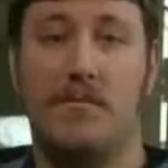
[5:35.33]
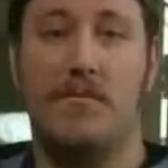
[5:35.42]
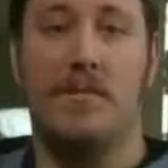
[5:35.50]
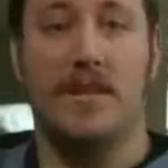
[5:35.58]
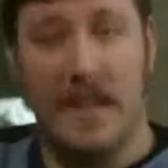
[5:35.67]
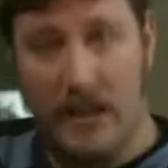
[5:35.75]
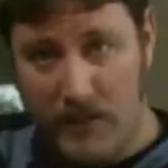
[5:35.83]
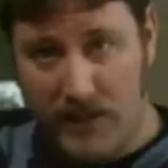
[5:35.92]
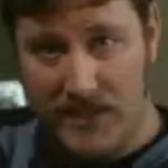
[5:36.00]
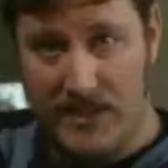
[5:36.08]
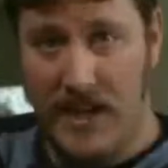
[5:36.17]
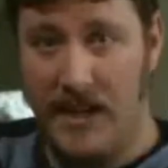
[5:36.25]
But then we
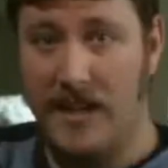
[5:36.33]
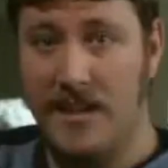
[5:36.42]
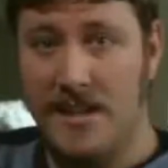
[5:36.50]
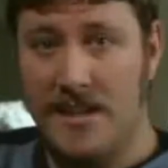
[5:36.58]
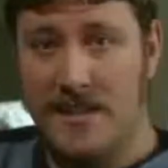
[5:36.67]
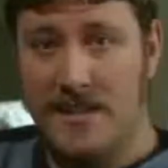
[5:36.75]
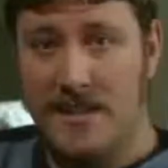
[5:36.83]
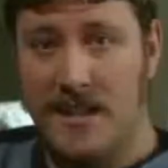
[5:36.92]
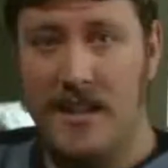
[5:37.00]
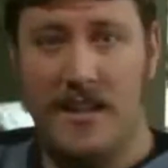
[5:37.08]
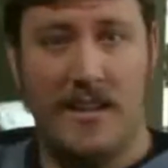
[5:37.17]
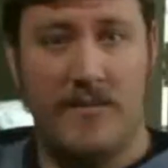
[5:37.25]
decided he
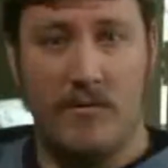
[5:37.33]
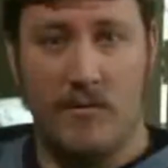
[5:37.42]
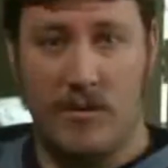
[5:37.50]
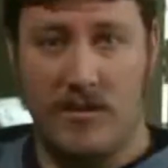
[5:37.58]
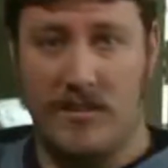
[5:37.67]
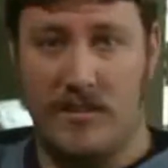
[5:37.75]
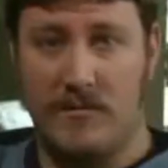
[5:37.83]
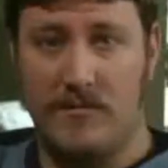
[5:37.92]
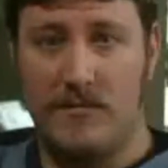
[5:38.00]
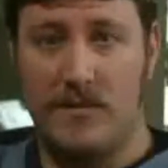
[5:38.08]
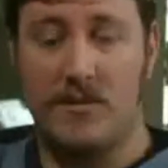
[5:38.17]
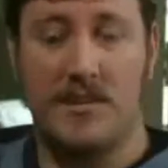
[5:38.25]
needed even more sleep.
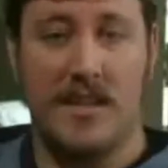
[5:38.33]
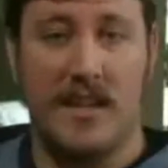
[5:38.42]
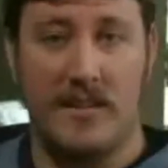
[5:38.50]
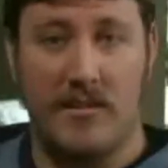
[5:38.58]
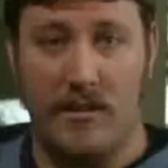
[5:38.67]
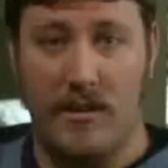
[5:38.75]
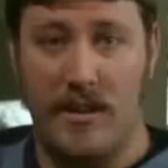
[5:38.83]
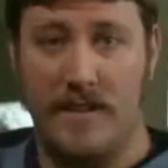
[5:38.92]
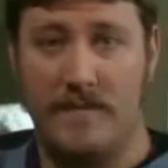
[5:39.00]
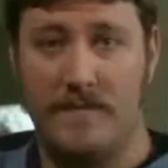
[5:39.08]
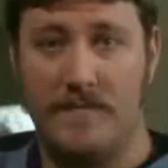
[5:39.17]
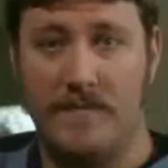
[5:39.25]
So we said 8:30.
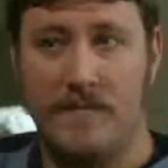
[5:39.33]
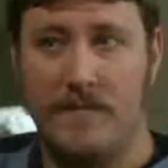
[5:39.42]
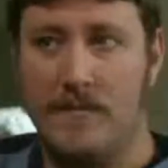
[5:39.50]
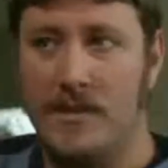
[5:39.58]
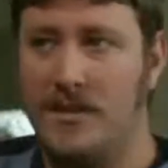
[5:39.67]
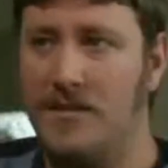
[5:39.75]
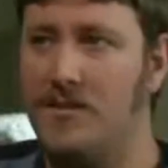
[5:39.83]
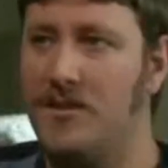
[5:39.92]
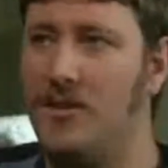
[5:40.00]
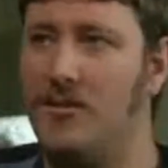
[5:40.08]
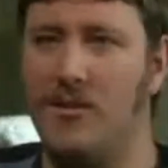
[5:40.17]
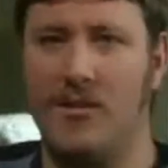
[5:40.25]
It seems
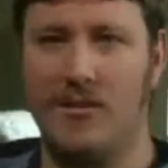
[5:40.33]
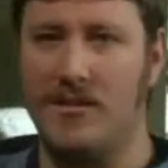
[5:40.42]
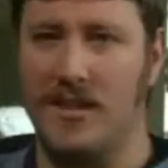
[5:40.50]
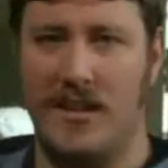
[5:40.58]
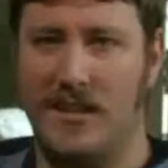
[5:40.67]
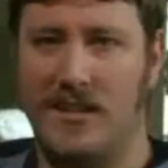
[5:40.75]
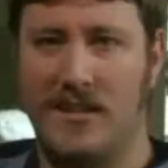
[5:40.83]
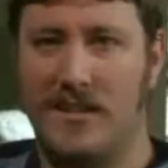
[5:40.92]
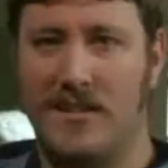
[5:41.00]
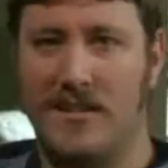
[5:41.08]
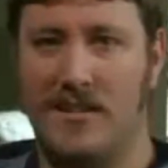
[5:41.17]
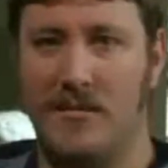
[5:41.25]
so early
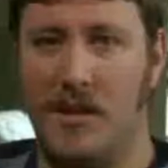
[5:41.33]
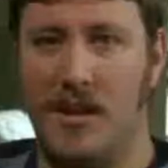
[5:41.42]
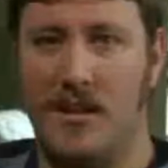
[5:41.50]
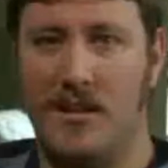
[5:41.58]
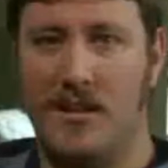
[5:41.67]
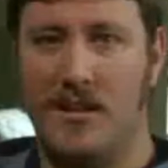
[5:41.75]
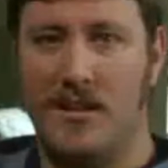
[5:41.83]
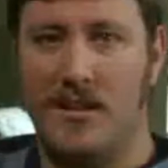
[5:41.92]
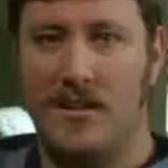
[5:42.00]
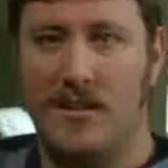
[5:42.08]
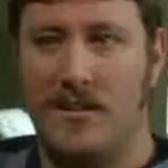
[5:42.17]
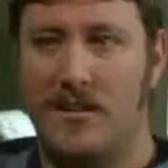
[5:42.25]
to me.
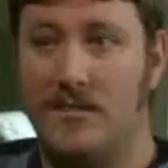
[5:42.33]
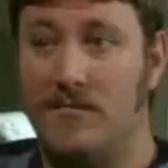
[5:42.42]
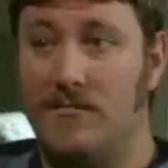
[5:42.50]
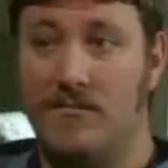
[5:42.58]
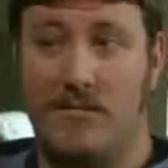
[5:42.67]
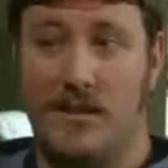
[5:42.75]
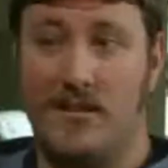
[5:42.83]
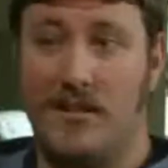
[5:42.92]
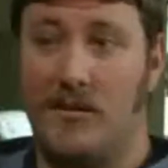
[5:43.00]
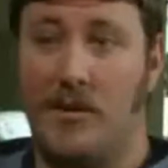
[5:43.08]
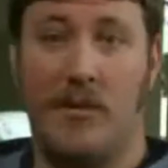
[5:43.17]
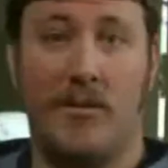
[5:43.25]
But
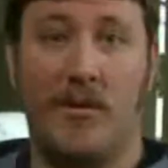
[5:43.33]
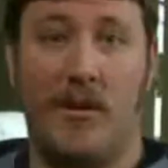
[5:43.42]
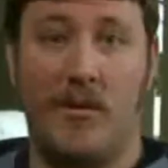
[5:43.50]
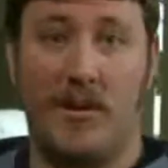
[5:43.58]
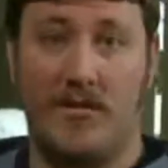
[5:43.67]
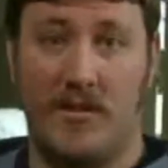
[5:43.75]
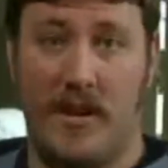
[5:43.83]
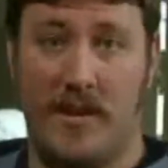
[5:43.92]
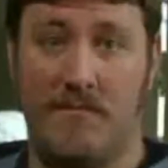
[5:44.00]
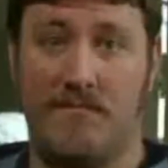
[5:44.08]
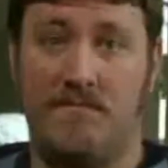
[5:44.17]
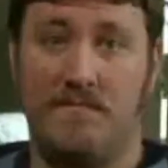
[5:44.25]
I went with what worked for
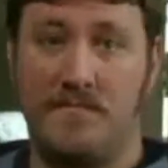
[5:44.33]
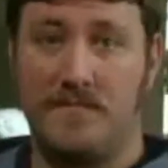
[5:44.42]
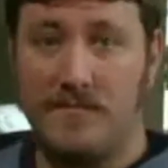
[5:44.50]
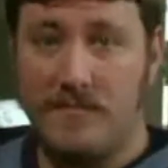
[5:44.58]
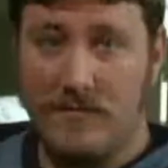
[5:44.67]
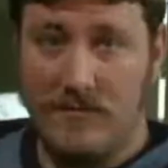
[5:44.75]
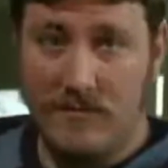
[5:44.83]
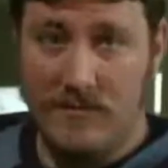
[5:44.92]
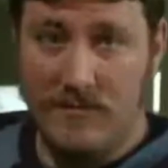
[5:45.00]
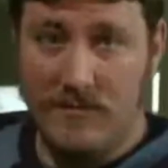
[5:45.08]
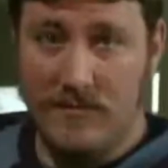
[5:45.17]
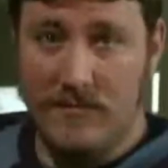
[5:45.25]
him.
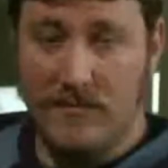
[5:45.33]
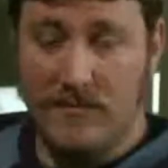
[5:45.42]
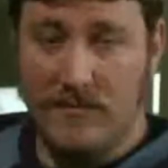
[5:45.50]
At